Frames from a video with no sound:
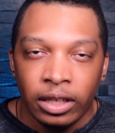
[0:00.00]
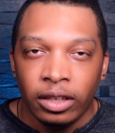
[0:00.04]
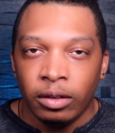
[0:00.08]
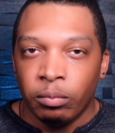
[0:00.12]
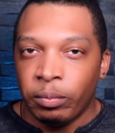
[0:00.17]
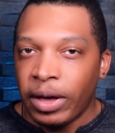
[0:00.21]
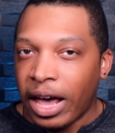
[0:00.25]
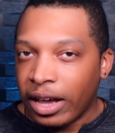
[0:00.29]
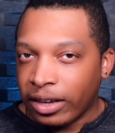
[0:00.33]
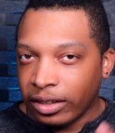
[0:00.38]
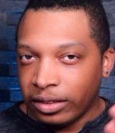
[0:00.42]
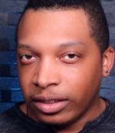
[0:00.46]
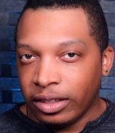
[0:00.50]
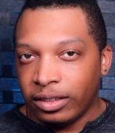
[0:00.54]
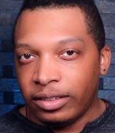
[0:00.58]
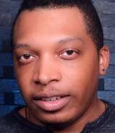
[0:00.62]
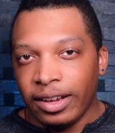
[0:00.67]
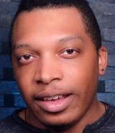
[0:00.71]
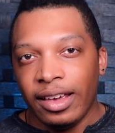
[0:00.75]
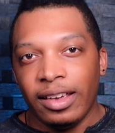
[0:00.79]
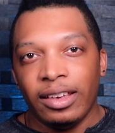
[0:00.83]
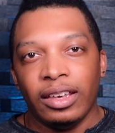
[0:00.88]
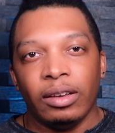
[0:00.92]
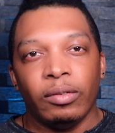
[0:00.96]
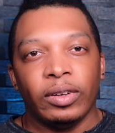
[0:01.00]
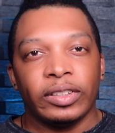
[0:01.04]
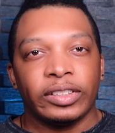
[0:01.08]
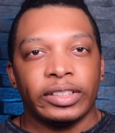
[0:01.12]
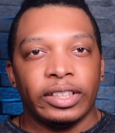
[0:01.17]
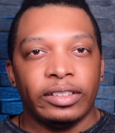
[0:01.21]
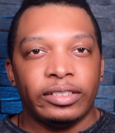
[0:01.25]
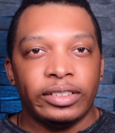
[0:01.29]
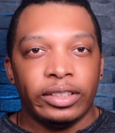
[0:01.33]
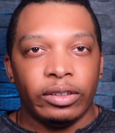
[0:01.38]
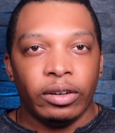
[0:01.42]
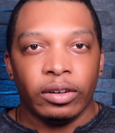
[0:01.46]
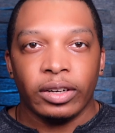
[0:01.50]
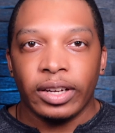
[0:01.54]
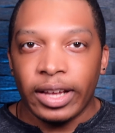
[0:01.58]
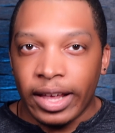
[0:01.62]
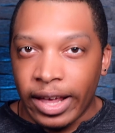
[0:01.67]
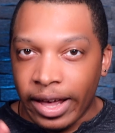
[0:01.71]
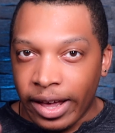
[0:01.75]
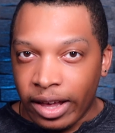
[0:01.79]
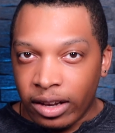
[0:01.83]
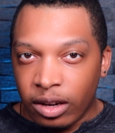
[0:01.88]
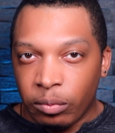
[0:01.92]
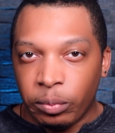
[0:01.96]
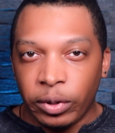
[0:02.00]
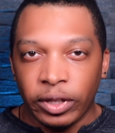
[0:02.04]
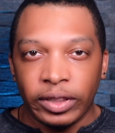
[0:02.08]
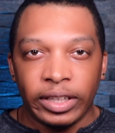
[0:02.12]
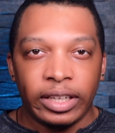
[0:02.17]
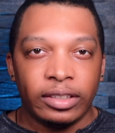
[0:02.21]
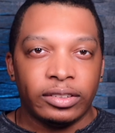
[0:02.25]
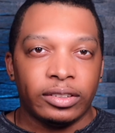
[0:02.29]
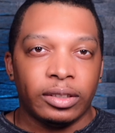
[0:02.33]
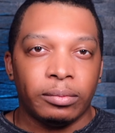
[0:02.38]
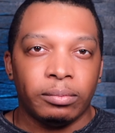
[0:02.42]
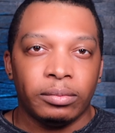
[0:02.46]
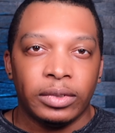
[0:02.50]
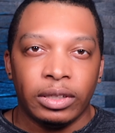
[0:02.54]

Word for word: Back in the day, it was considered cannibalism,